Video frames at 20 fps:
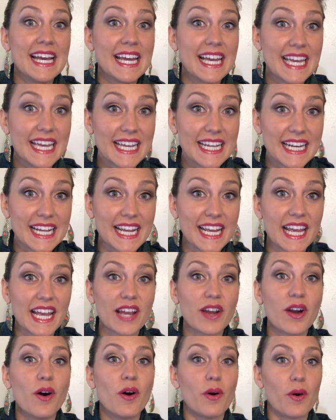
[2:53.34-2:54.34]

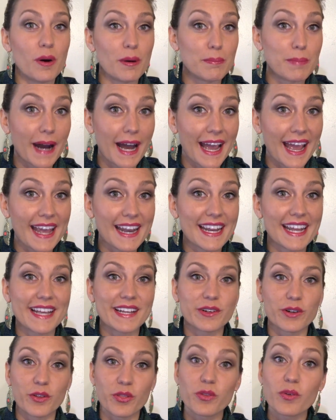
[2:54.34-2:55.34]
hitting or biting or